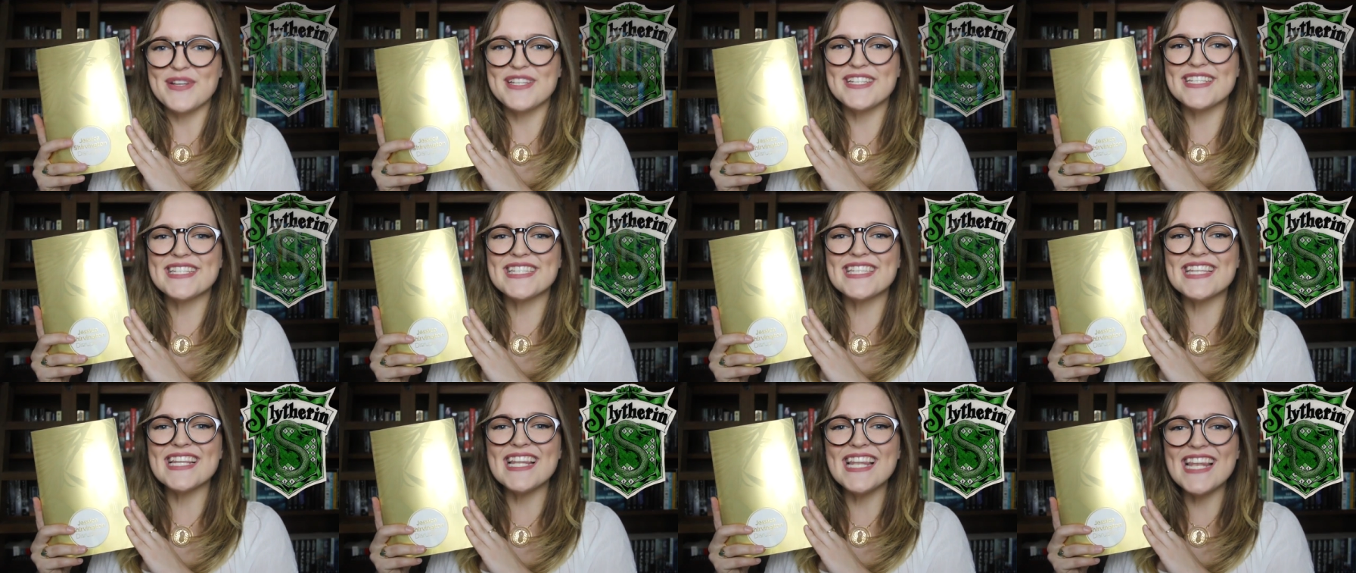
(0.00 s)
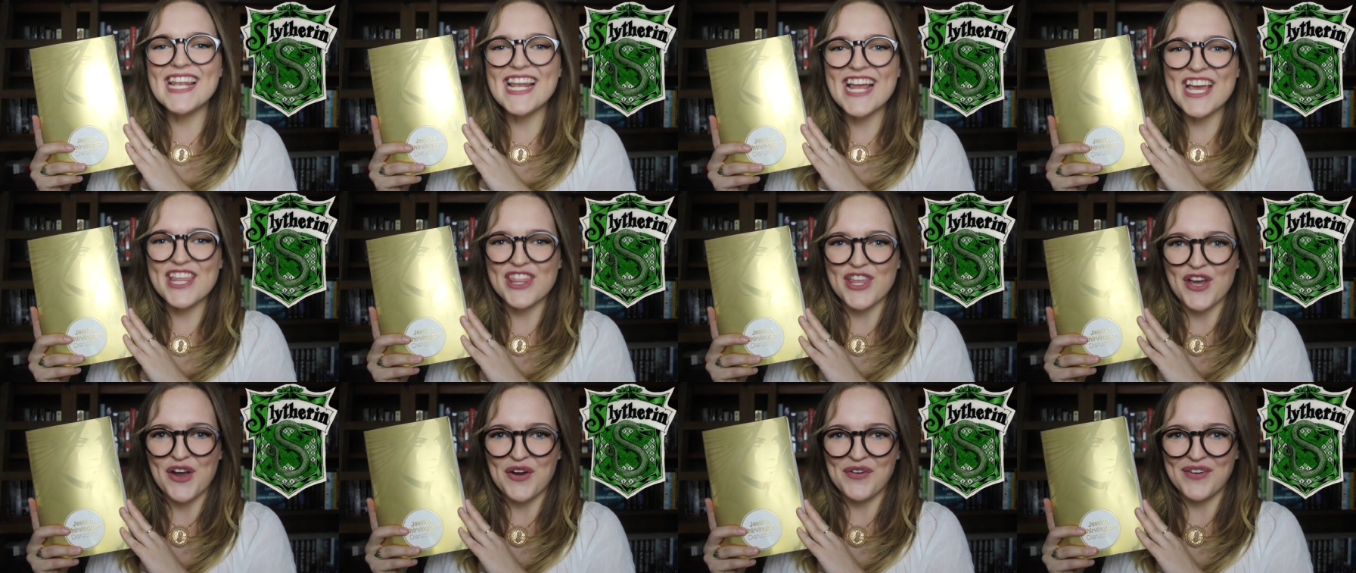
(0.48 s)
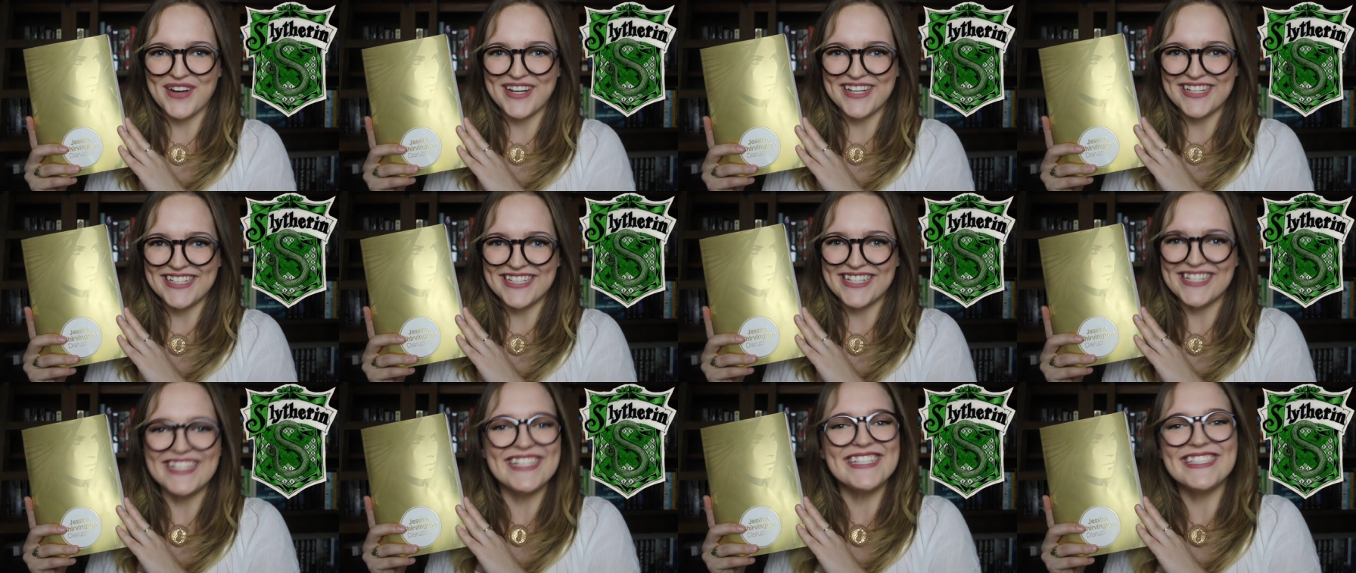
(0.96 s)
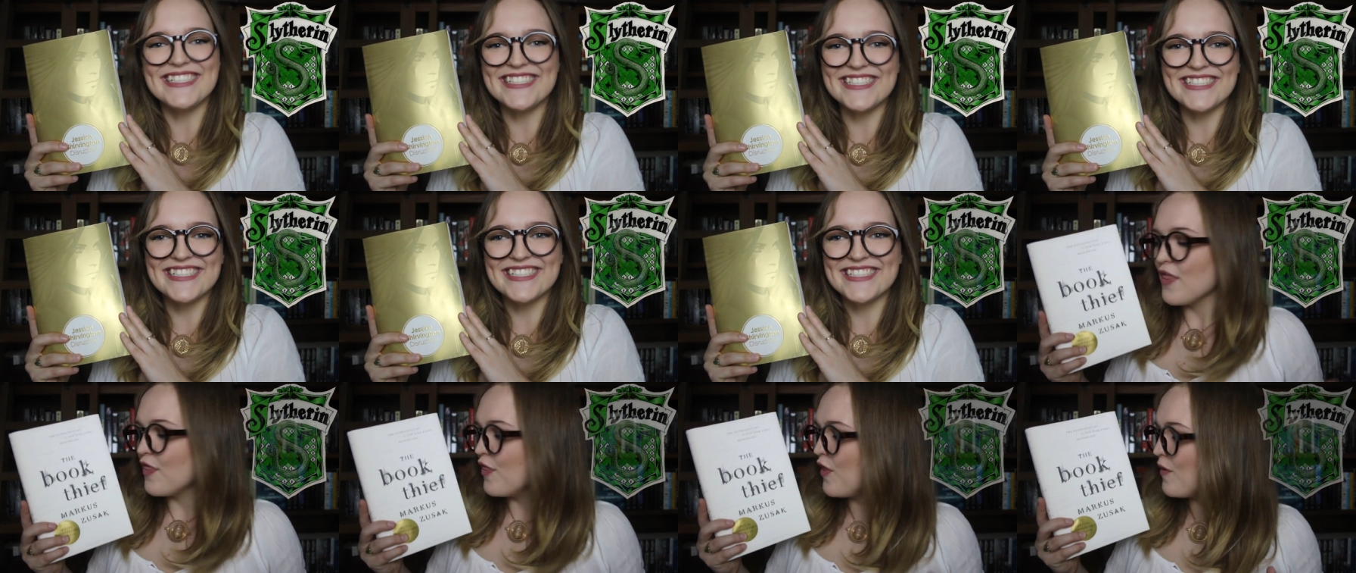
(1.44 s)
into Slytherin.
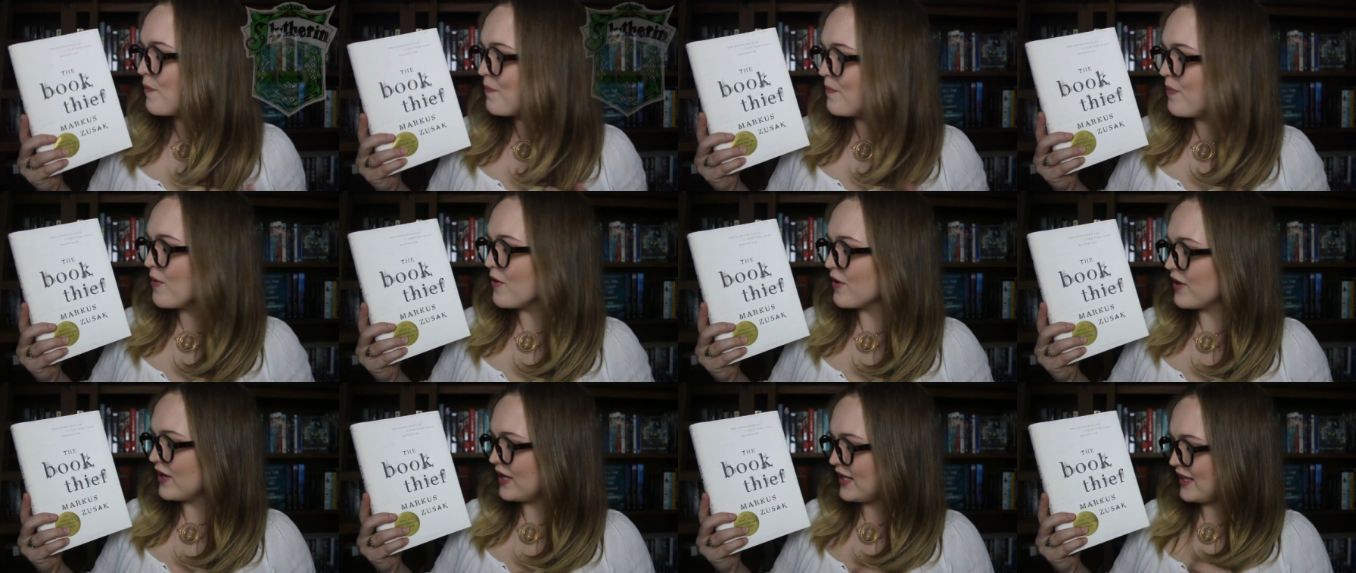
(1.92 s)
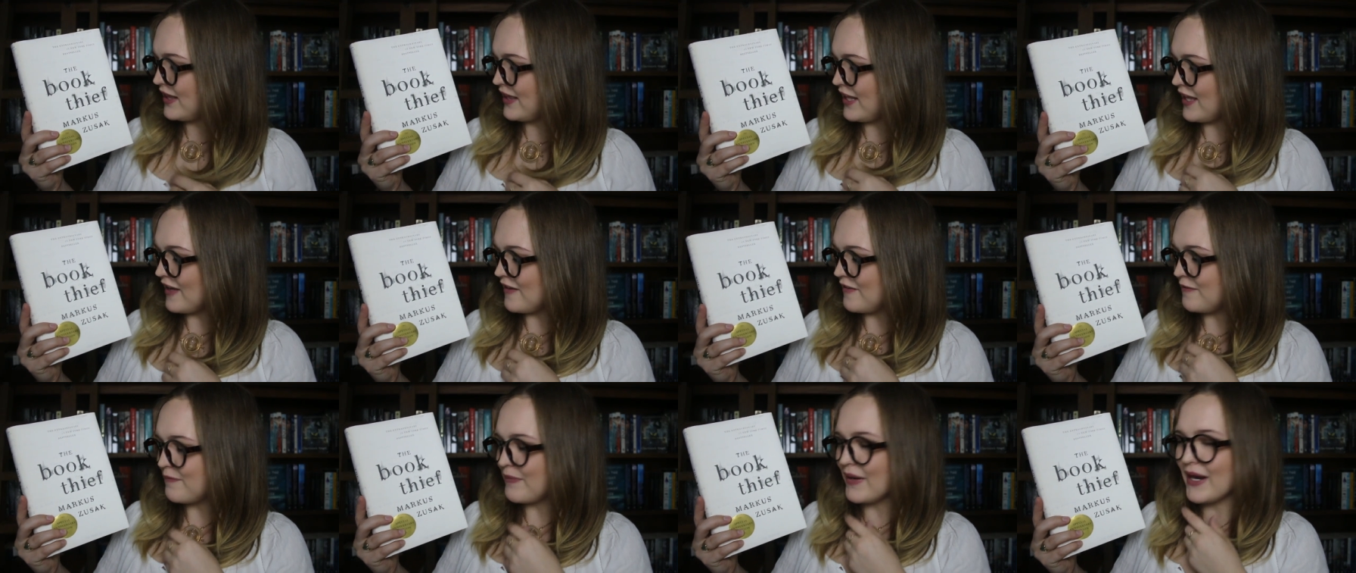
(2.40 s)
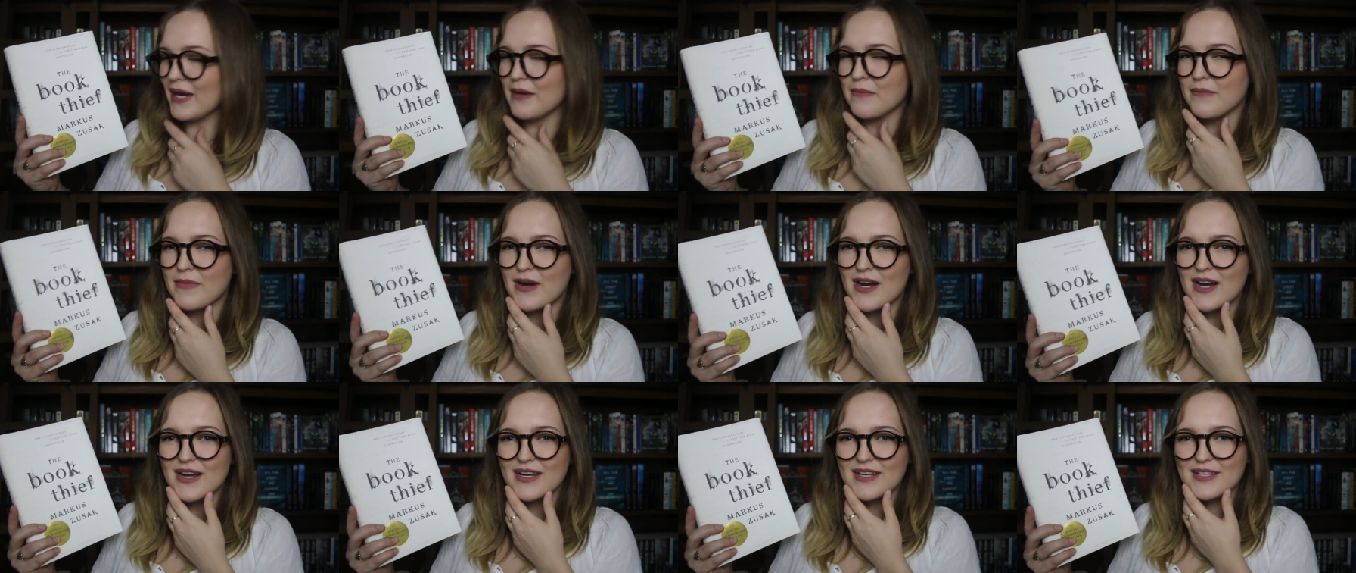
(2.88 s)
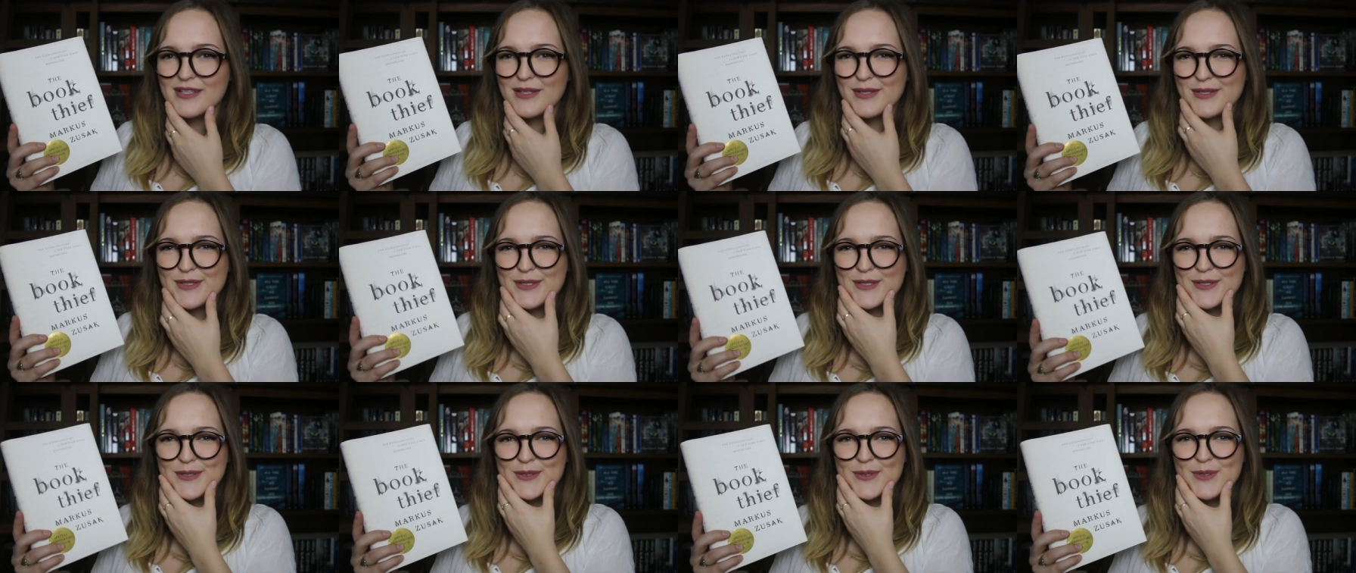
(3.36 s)
The Book Thief by
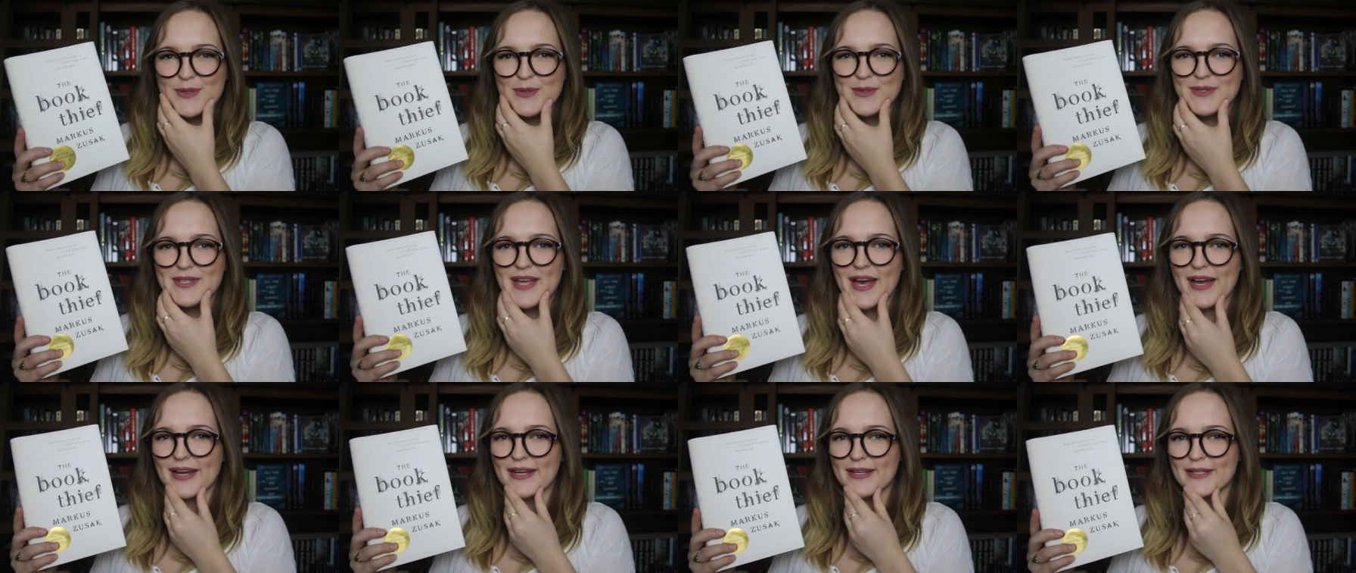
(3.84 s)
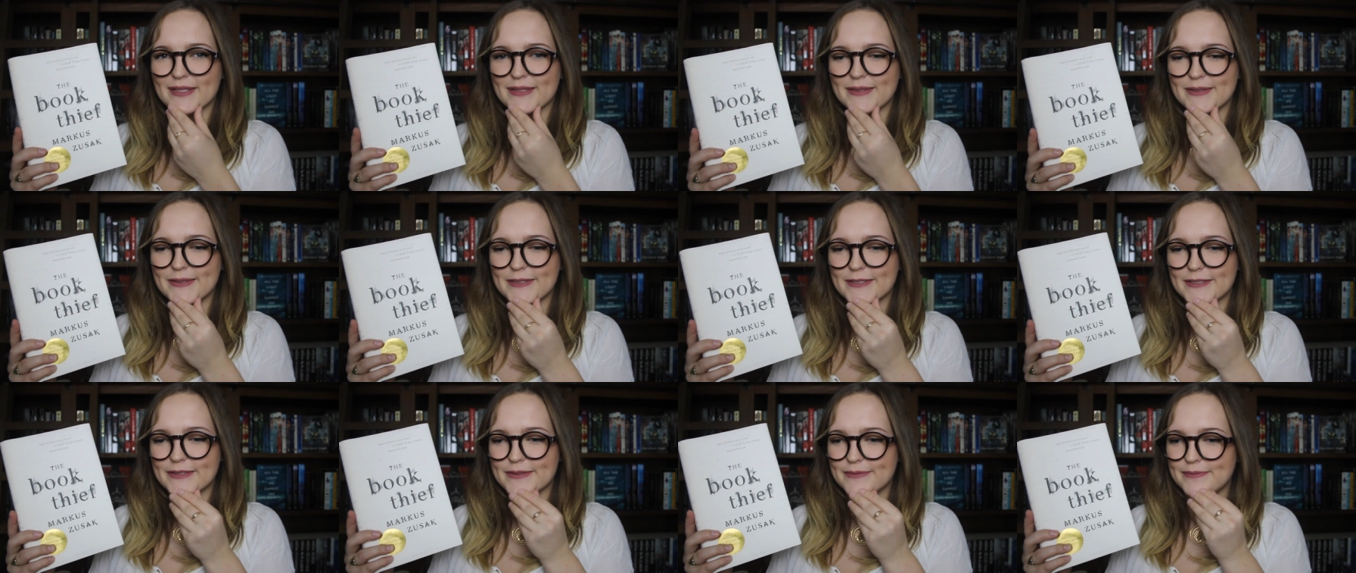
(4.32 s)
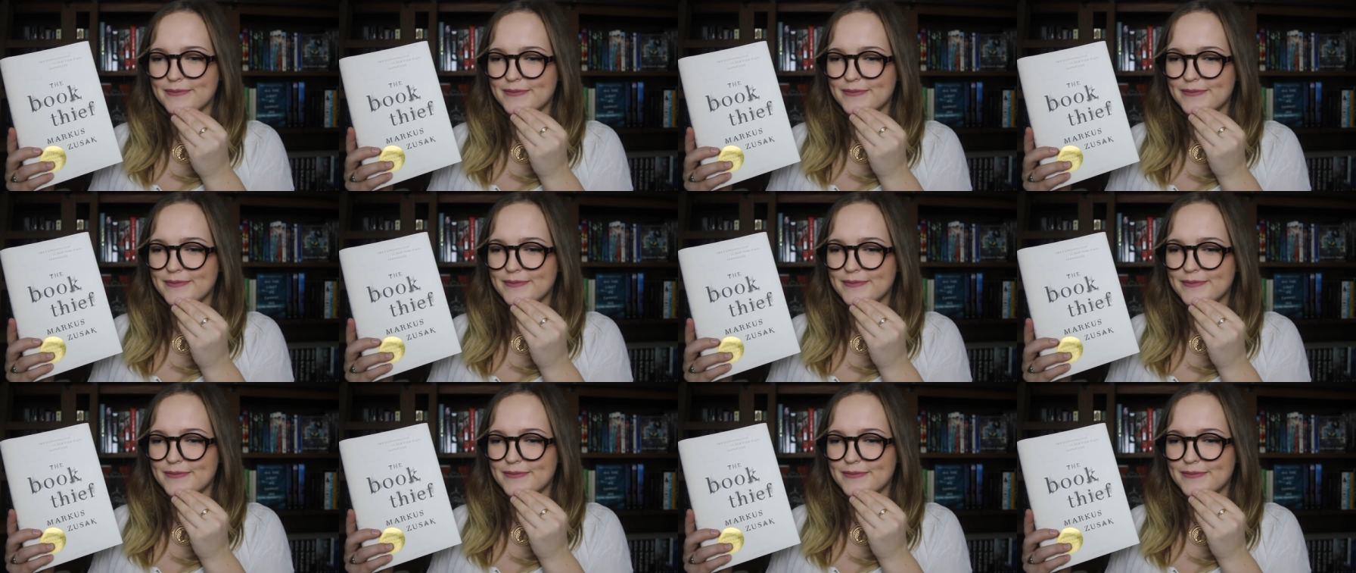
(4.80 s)
Marcus Zusak, and